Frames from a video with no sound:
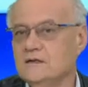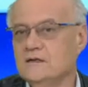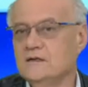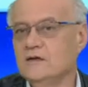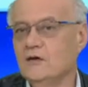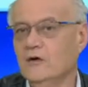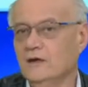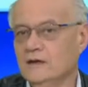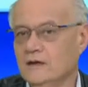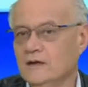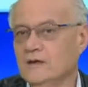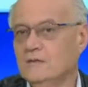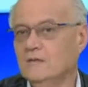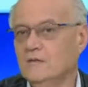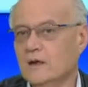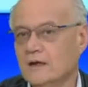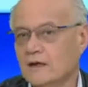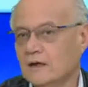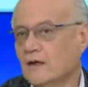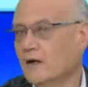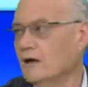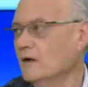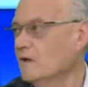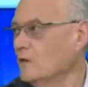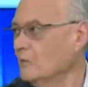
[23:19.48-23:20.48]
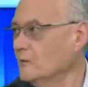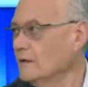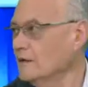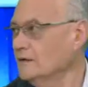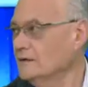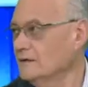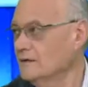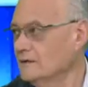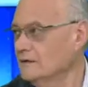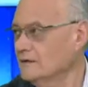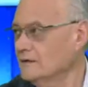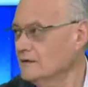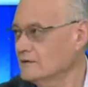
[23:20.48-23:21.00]
not in Macau,
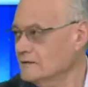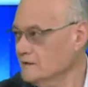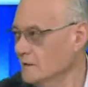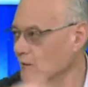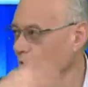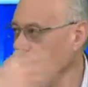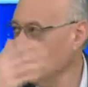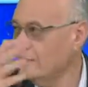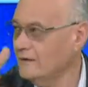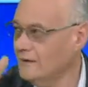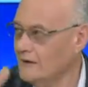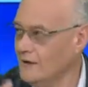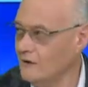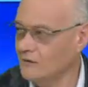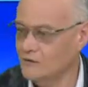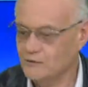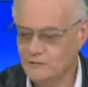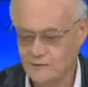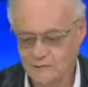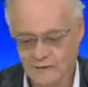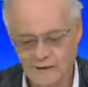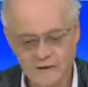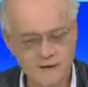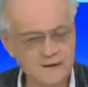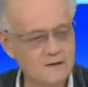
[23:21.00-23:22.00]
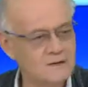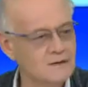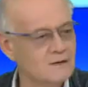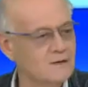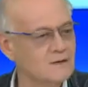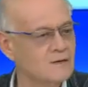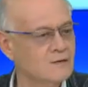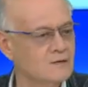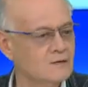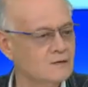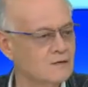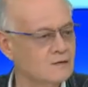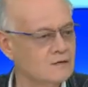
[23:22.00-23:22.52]
but somewhere else, right?
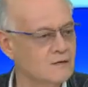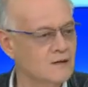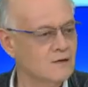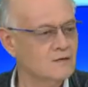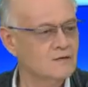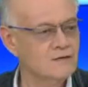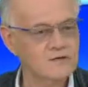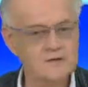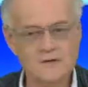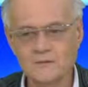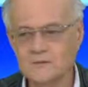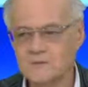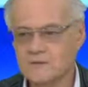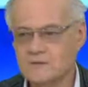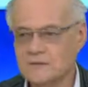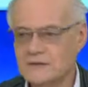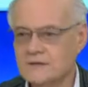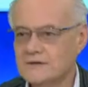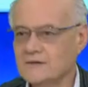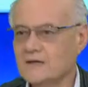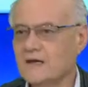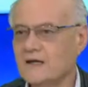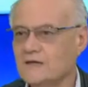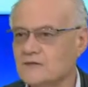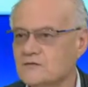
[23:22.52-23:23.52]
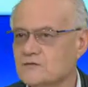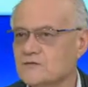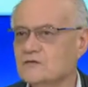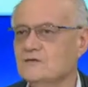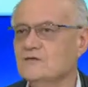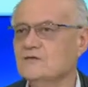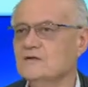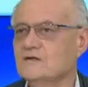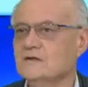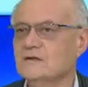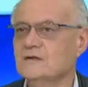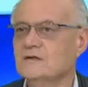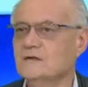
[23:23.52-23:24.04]
There are some
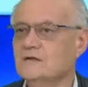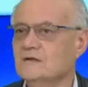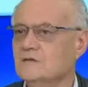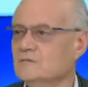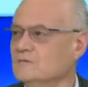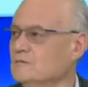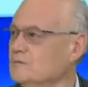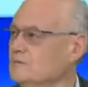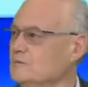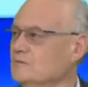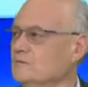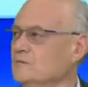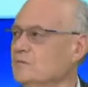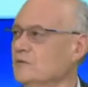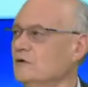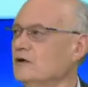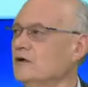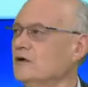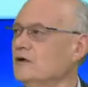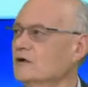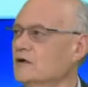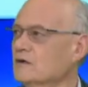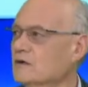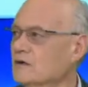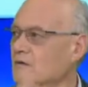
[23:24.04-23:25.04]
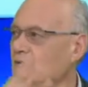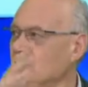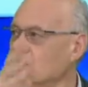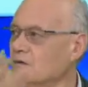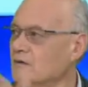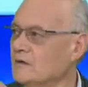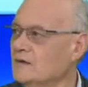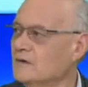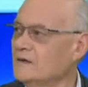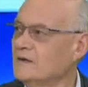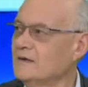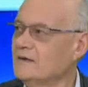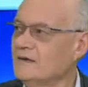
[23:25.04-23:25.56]
disasters and the political